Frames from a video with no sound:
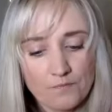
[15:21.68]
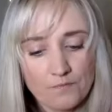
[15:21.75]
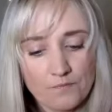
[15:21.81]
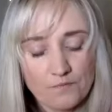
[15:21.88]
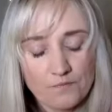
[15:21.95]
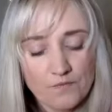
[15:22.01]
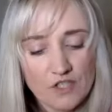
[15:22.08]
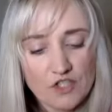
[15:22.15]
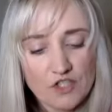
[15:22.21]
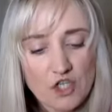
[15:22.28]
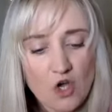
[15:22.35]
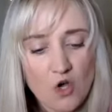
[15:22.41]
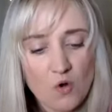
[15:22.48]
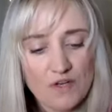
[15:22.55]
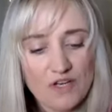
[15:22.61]

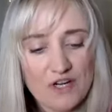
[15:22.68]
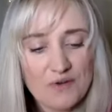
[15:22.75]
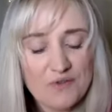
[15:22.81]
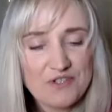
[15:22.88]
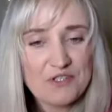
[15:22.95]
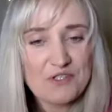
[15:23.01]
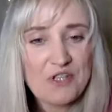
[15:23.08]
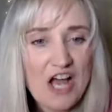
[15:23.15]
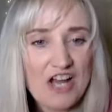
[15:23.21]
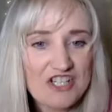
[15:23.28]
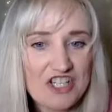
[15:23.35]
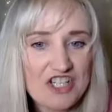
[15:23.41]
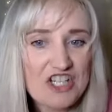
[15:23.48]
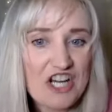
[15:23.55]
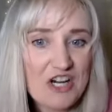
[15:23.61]
So, there's a lot to
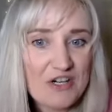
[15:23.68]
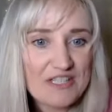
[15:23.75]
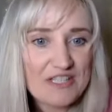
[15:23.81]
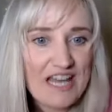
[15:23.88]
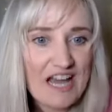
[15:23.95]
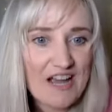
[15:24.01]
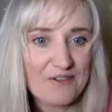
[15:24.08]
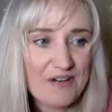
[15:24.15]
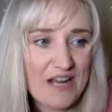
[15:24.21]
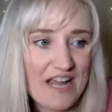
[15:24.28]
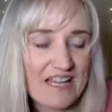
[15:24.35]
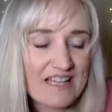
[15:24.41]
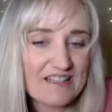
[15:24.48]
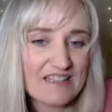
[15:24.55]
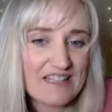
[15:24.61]
share in that,
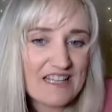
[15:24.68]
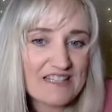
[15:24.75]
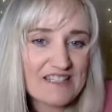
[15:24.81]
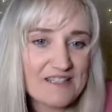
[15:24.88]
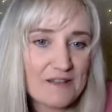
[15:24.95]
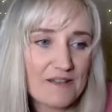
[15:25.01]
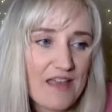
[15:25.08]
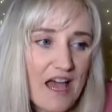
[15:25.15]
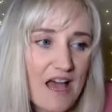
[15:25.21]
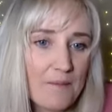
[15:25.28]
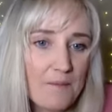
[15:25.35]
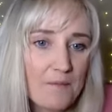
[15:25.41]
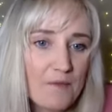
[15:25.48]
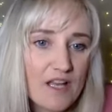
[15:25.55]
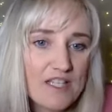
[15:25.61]
right? It's that
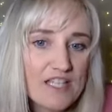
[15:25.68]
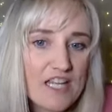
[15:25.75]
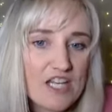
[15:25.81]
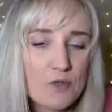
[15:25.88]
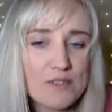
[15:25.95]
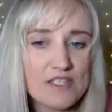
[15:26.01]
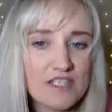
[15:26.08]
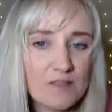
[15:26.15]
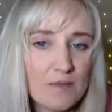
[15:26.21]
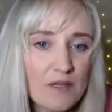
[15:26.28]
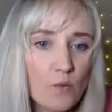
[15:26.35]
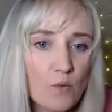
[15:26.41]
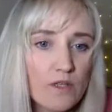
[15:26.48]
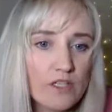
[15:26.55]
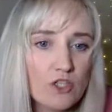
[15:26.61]
continuously
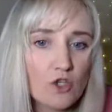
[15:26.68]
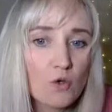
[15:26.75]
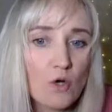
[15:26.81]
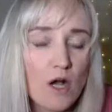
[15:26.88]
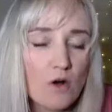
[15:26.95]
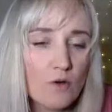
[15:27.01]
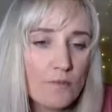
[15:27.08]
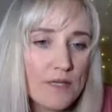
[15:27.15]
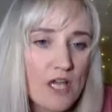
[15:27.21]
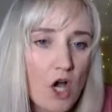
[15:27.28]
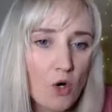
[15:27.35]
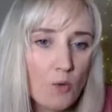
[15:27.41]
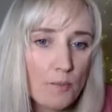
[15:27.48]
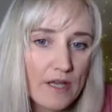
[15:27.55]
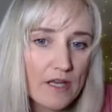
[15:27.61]
being willing to grow and be
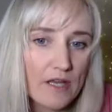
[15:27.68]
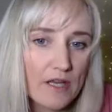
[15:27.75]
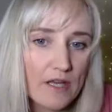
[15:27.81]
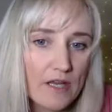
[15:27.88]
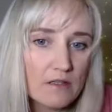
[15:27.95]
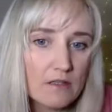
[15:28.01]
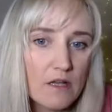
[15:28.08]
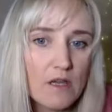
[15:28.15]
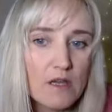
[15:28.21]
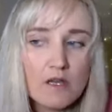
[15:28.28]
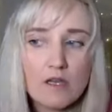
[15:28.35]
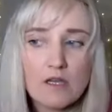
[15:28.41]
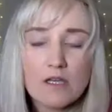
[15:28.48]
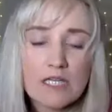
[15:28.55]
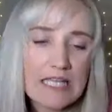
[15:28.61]
open,
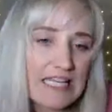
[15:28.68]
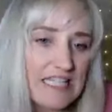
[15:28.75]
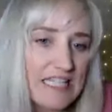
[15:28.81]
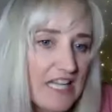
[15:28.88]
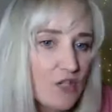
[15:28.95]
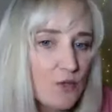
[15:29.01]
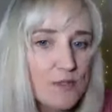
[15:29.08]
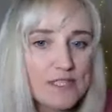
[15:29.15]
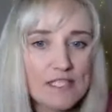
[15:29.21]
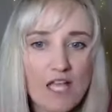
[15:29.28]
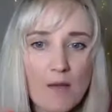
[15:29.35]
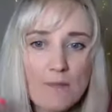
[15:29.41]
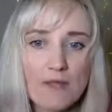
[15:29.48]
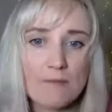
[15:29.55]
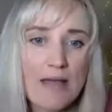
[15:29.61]
continuously
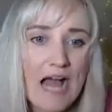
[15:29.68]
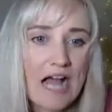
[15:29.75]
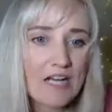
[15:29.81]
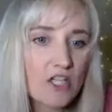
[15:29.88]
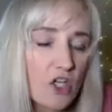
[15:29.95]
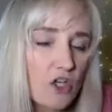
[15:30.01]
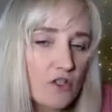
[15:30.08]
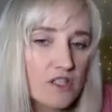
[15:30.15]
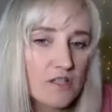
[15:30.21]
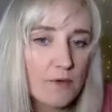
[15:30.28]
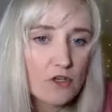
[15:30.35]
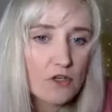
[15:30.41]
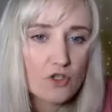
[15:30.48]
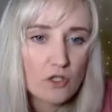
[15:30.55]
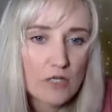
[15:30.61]
coming back to your
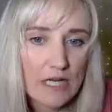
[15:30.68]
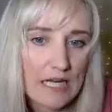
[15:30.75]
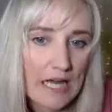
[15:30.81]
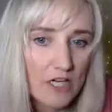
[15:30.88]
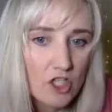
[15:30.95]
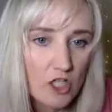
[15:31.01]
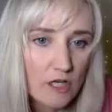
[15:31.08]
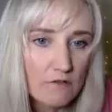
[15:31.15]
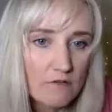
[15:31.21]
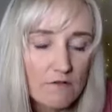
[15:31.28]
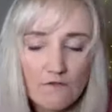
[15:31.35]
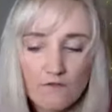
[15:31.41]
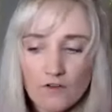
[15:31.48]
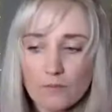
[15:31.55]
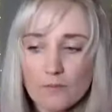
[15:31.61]
spiritual connection.
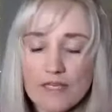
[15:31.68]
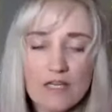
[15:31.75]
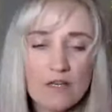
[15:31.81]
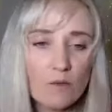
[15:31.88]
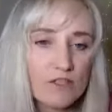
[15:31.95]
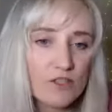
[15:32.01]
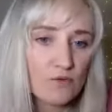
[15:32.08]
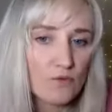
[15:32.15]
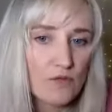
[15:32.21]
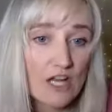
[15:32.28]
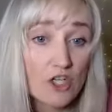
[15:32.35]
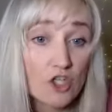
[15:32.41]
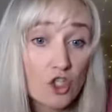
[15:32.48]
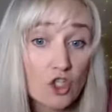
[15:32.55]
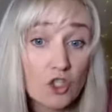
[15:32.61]
For me, it was through
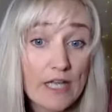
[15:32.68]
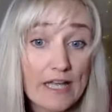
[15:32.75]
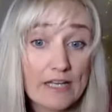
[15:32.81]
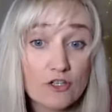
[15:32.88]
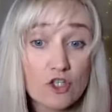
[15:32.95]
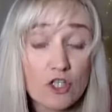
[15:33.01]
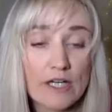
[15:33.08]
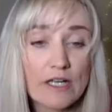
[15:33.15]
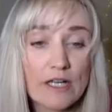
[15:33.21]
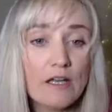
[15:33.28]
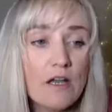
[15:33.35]
journal entry.